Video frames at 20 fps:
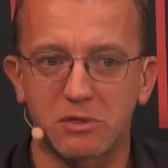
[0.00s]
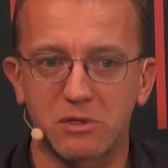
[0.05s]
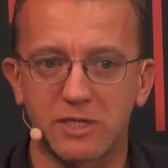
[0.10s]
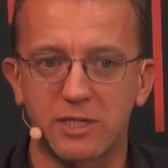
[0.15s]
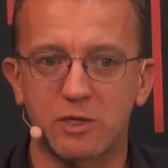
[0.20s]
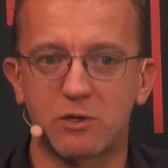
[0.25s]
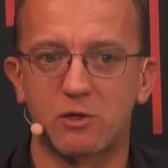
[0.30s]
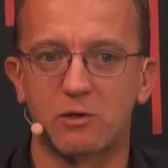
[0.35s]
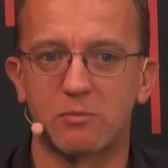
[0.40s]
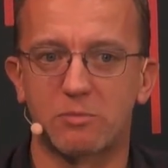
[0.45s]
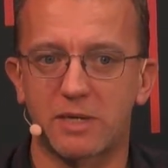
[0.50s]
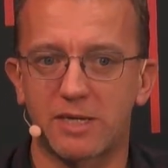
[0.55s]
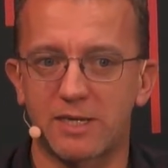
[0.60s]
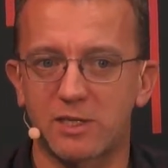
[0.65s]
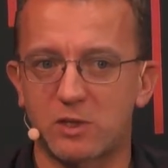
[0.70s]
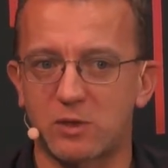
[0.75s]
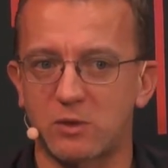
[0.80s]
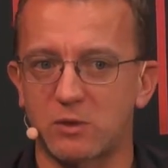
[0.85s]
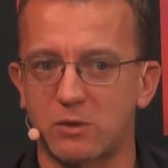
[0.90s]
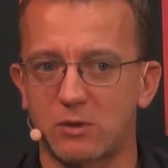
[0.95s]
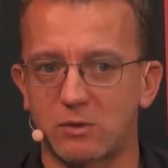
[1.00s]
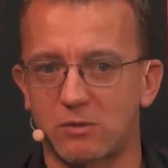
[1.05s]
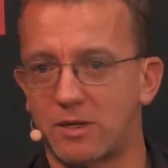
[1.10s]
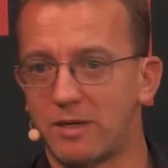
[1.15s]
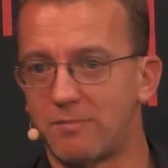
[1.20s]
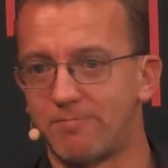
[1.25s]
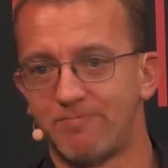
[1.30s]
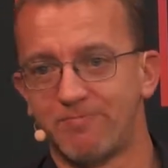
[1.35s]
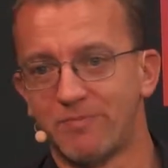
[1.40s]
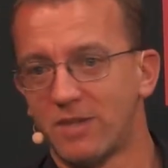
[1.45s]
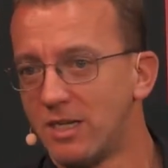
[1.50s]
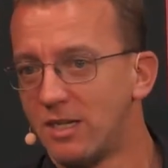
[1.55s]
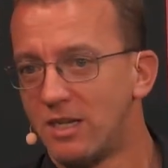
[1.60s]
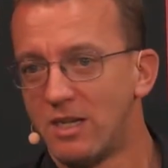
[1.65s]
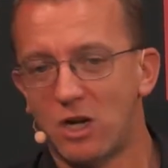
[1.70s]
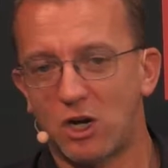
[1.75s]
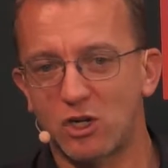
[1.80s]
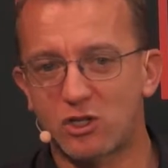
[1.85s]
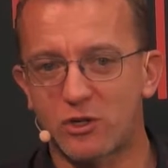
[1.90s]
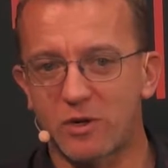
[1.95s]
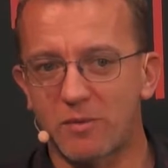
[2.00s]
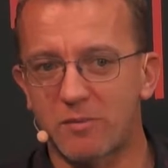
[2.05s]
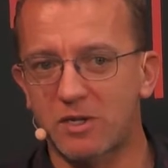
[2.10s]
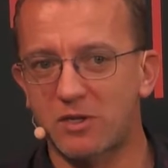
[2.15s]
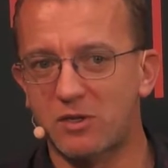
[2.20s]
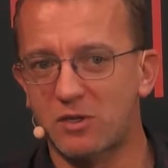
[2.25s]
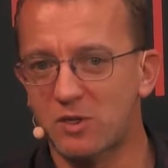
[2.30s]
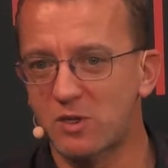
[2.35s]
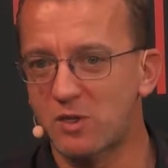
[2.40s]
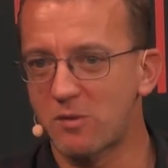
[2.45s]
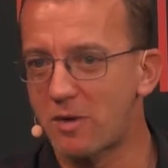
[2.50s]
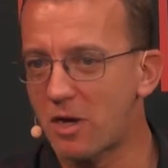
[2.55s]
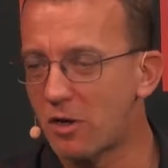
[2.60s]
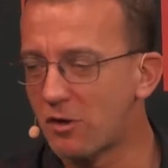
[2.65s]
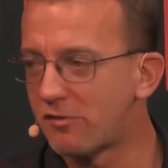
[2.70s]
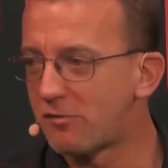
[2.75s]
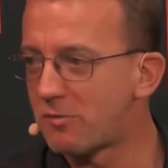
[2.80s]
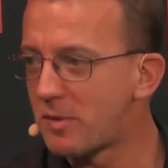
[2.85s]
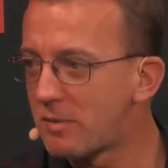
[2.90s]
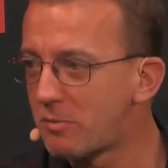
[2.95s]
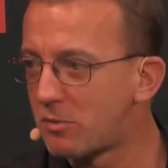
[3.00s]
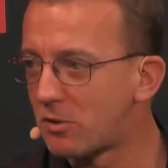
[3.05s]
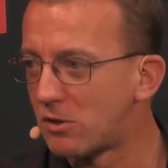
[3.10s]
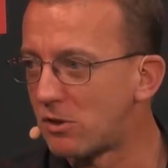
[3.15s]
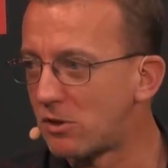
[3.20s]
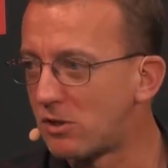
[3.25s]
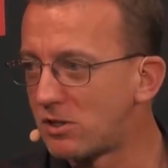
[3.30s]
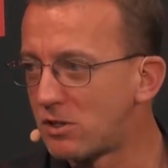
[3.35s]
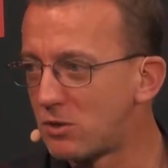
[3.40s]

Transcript: It could apply to a tremendous amount of people